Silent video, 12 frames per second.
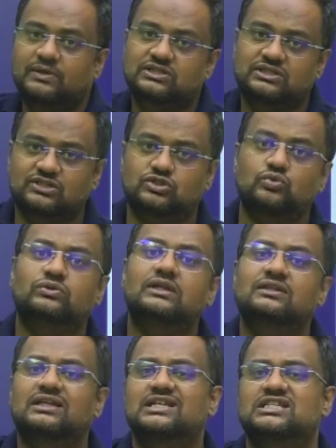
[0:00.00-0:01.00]
test 2. Then
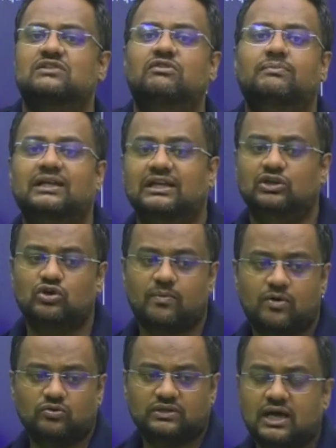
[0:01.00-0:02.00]
Dheeraj sir will be telling you
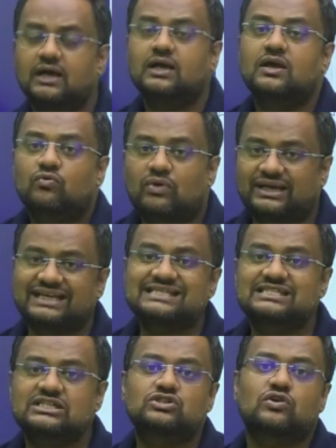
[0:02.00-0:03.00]
about the
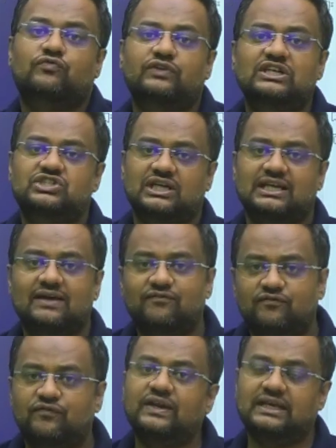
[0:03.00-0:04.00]
vacancies of each and
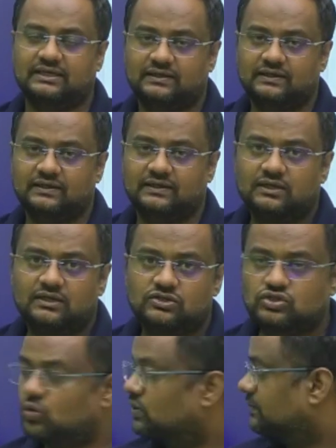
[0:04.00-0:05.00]
every
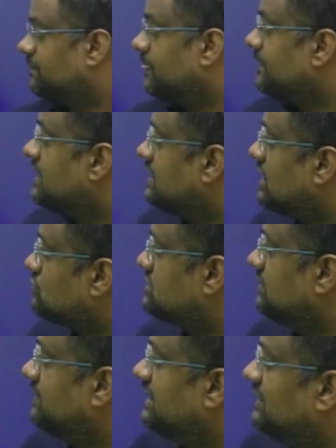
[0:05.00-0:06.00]
zone. Now
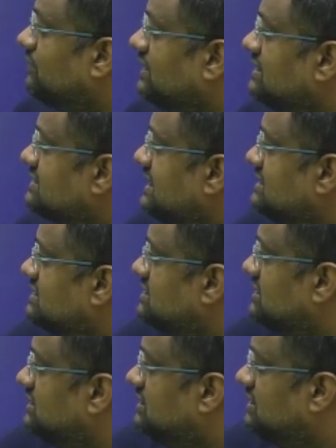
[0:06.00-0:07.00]
CBT1 is guys, uh,